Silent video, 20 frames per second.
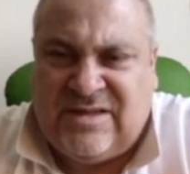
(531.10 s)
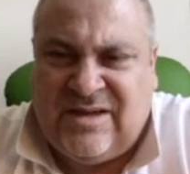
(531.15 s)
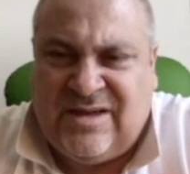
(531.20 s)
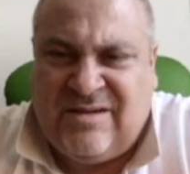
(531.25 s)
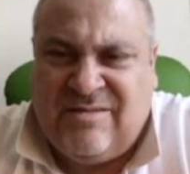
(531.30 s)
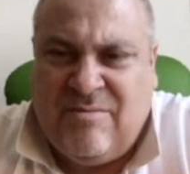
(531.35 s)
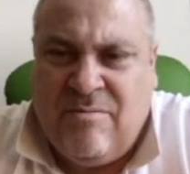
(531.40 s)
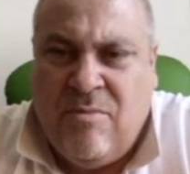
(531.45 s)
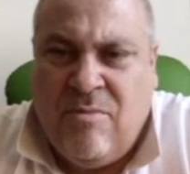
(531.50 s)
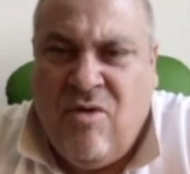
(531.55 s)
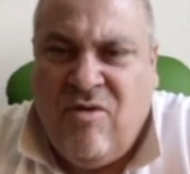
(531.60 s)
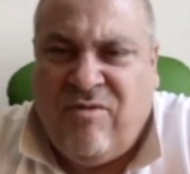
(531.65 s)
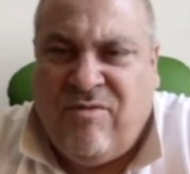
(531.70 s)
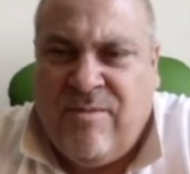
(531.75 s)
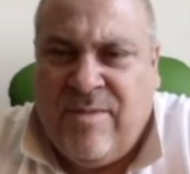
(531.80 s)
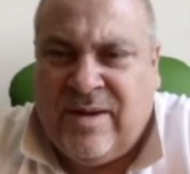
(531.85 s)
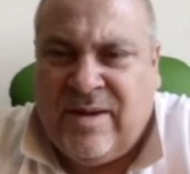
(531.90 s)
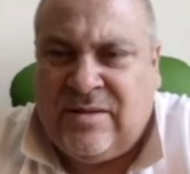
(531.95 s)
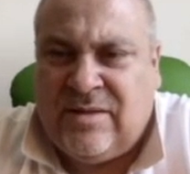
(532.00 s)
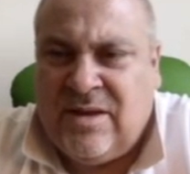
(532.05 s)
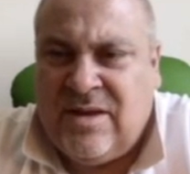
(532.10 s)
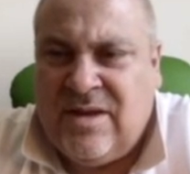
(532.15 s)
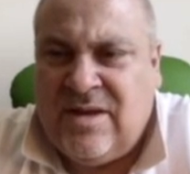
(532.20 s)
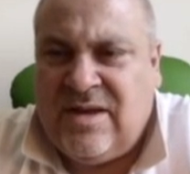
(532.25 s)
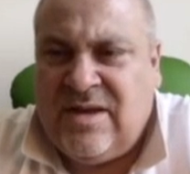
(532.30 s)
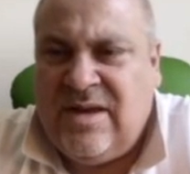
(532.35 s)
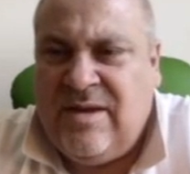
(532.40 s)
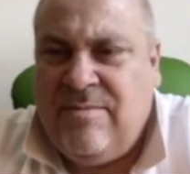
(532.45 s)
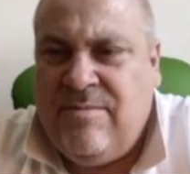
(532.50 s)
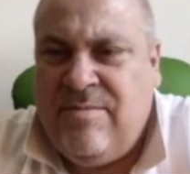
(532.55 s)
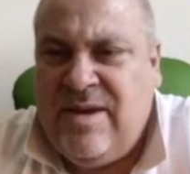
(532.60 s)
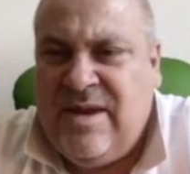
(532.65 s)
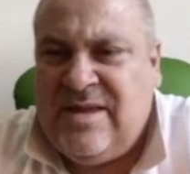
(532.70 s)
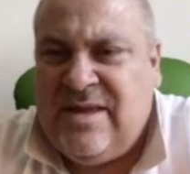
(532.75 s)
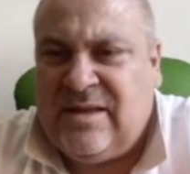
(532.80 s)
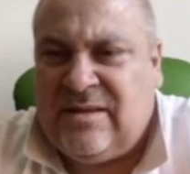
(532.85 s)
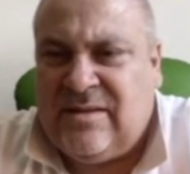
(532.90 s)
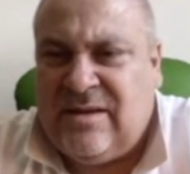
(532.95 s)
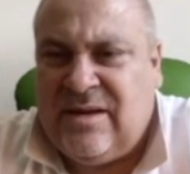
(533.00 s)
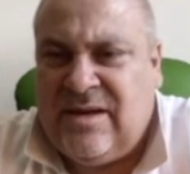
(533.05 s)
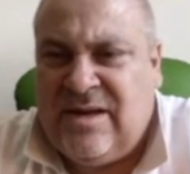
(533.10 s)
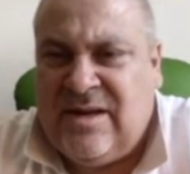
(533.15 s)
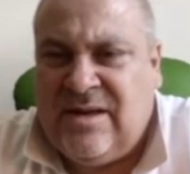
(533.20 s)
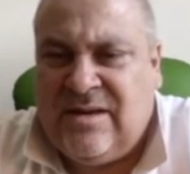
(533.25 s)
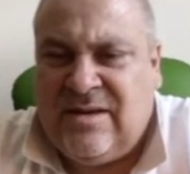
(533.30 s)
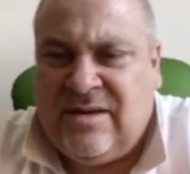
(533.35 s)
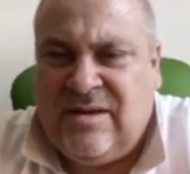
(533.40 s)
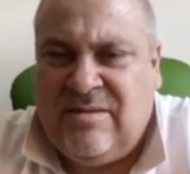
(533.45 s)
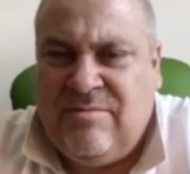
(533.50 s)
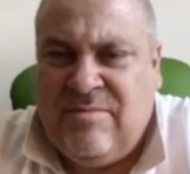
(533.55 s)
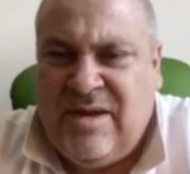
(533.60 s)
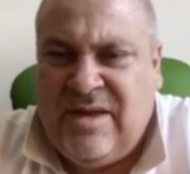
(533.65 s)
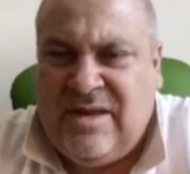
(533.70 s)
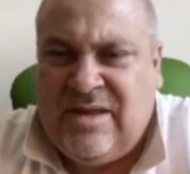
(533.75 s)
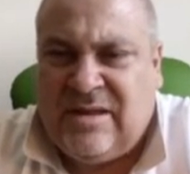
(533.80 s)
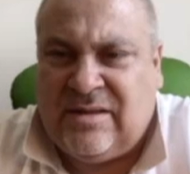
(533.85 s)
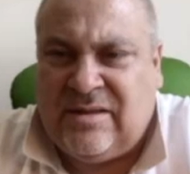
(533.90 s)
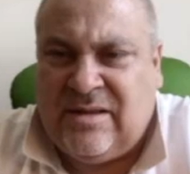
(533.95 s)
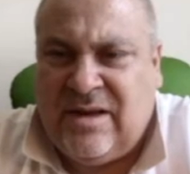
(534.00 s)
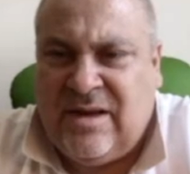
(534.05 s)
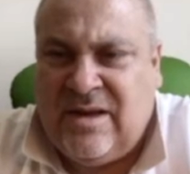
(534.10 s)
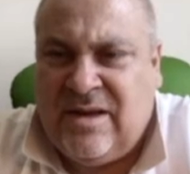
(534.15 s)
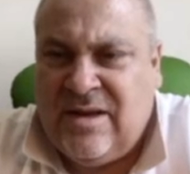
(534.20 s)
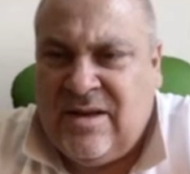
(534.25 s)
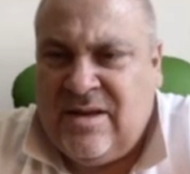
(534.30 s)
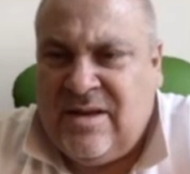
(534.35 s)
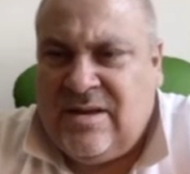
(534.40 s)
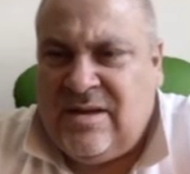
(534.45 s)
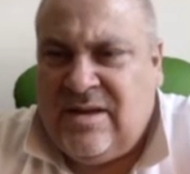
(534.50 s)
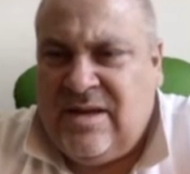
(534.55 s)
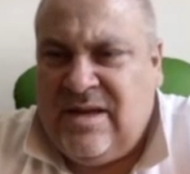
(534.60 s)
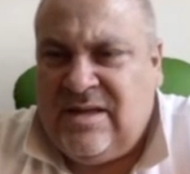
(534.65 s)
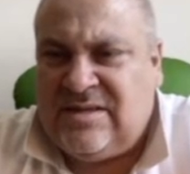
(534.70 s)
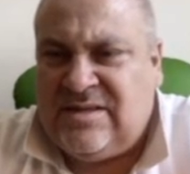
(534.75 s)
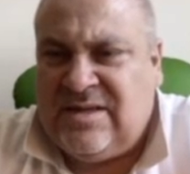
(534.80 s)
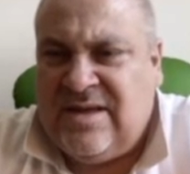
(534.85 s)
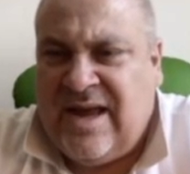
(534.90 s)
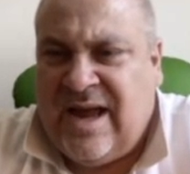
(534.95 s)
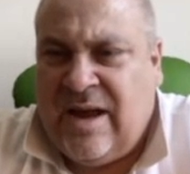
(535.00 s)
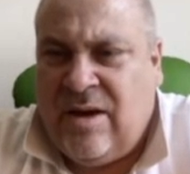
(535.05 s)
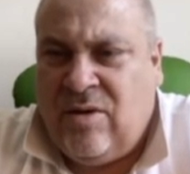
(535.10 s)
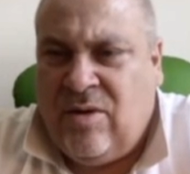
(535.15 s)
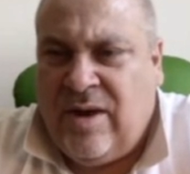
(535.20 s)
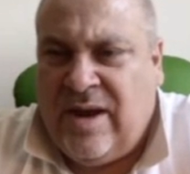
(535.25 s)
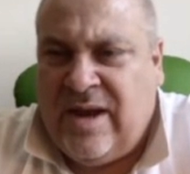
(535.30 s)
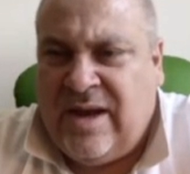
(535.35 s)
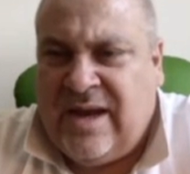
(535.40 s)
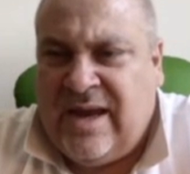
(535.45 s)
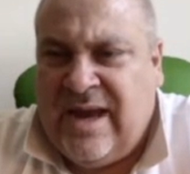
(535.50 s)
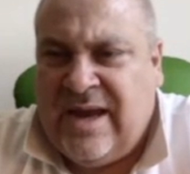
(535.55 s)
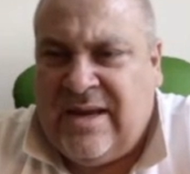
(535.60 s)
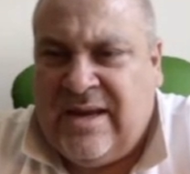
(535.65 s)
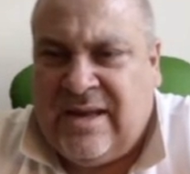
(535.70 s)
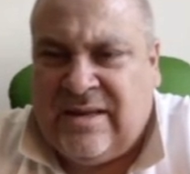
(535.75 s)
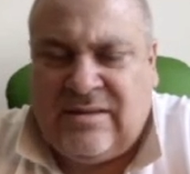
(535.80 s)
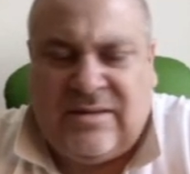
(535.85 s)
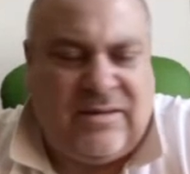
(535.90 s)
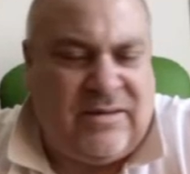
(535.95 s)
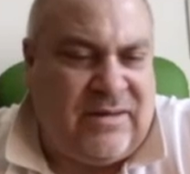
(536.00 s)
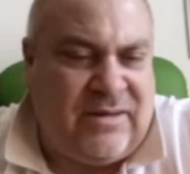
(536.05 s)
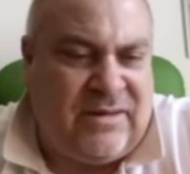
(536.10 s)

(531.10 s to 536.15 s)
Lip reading: movement immediately is now again at